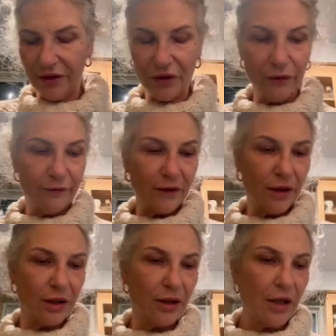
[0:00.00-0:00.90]
so
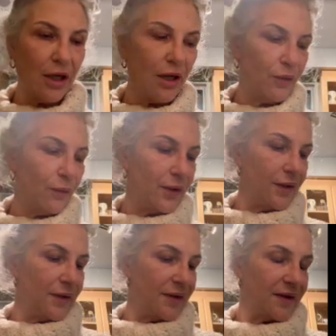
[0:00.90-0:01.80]
far
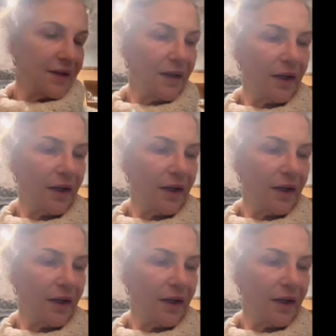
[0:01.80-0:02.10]
was